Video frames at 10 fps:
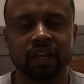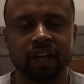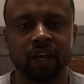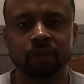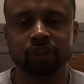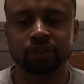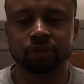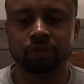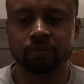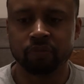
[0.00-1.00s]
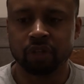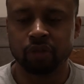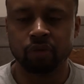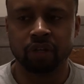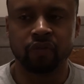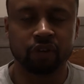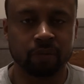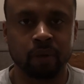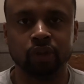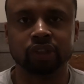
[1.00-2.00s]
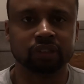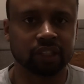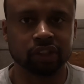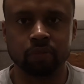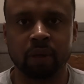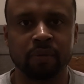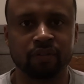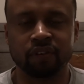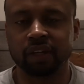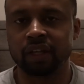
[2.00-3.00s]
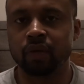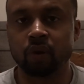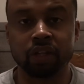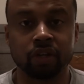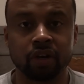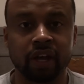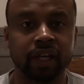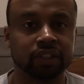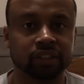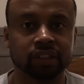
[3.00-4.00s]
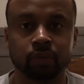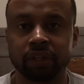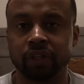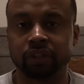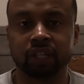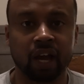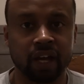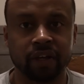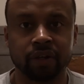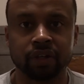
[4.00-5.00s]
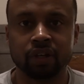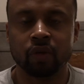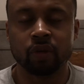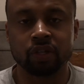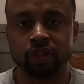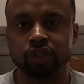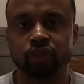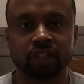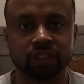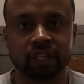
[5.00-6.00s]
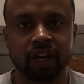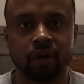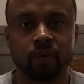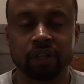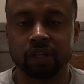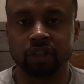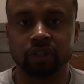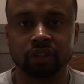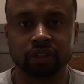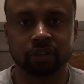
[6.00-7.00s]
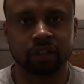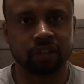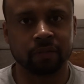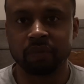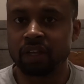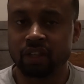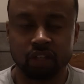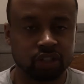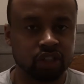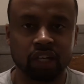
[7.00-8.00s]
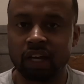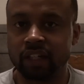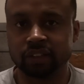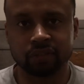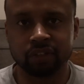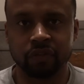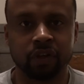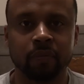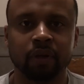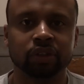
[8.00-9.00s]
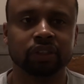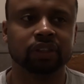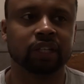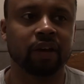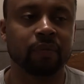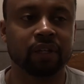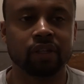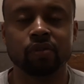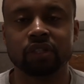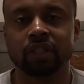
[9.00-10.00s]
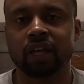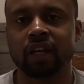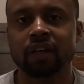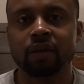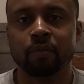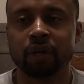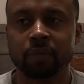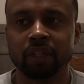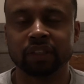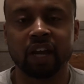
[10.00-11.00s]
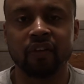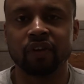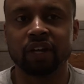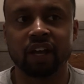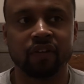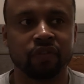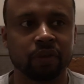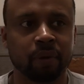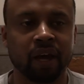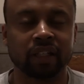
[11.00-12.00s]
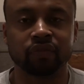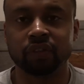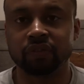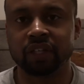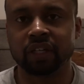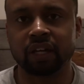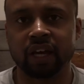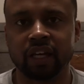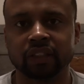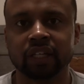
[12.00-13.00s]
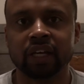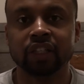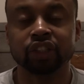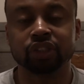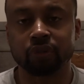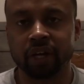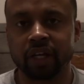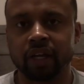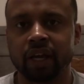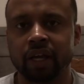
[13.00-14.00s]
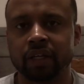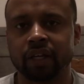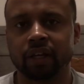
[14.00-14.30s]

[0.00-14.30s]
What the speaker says: it helps you through different emotions that you may be feeling, whether you're anxious, whether you're tired, whether you're stressed out, whether you're the tons of different emotions. And I've been using that pretty much every day for the past 15 days straight. And